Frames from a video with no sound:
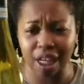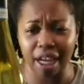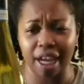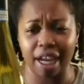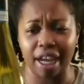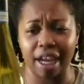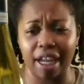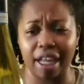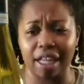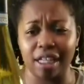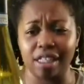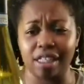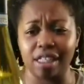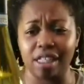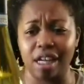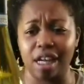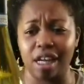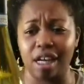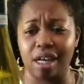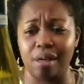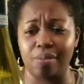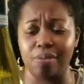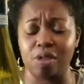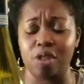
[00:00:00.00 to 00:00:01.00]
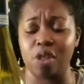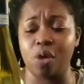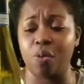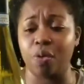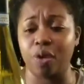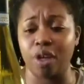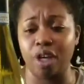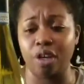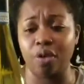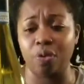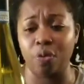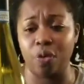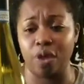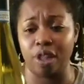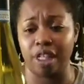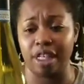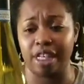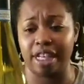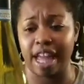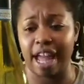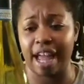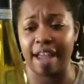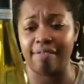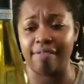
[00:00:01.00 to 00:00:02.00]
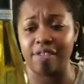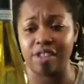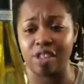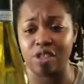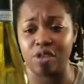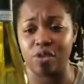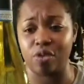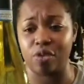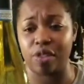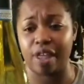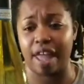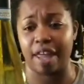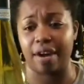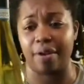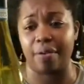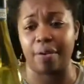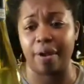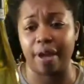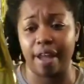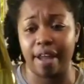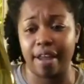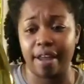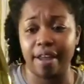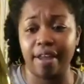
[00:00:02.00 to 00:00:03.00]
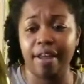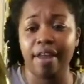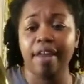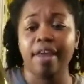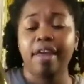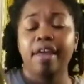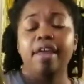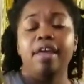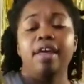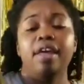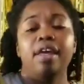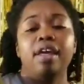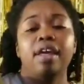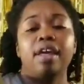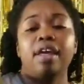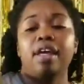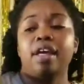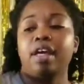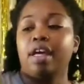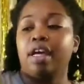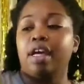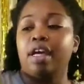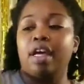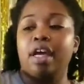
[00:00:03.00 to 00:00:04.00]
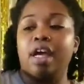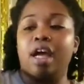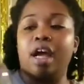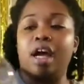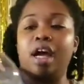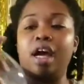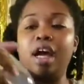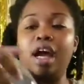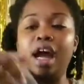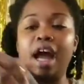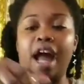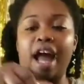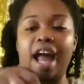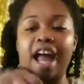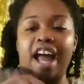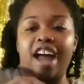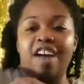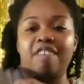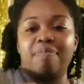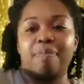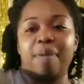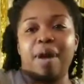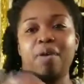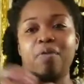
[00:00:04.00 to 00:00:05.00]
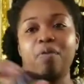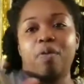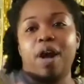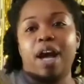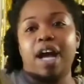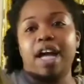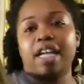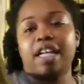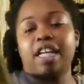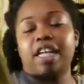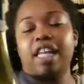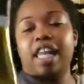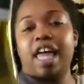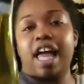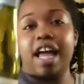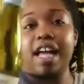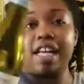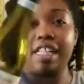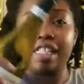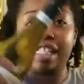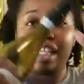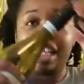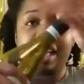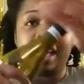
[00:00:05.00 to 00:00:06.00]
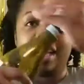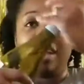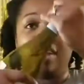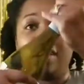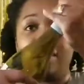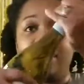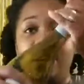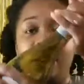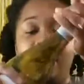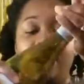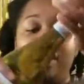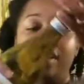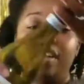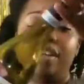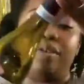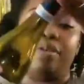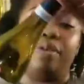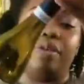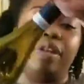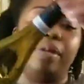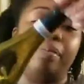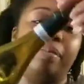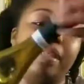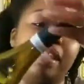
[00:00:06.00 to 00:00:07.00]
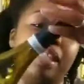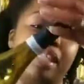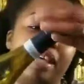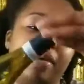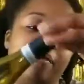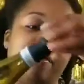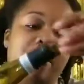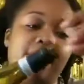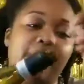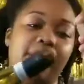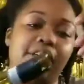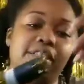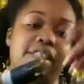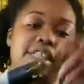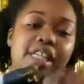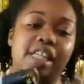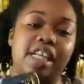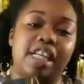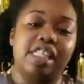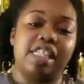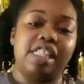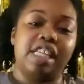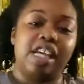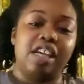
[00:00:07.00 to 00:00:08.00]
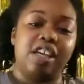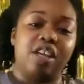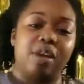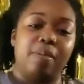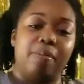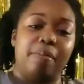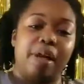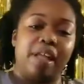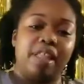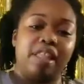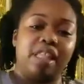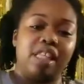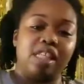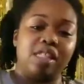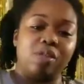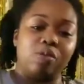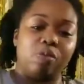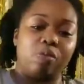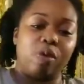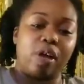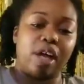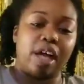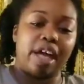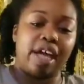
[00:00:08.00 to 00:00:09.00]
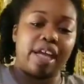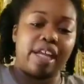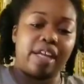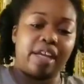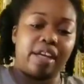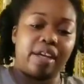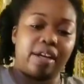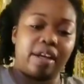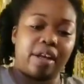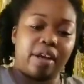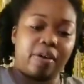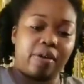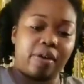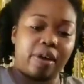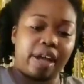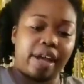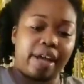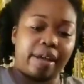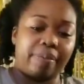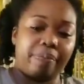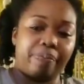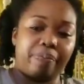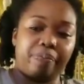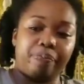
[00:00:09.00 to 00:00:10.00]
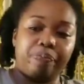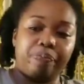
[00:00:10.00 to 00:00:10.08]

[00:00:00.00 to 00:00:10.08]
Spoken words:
And so we're going to really dive into that, okay? I have my wine glass here. Let me see, what else can I tell you about this wine? Okay.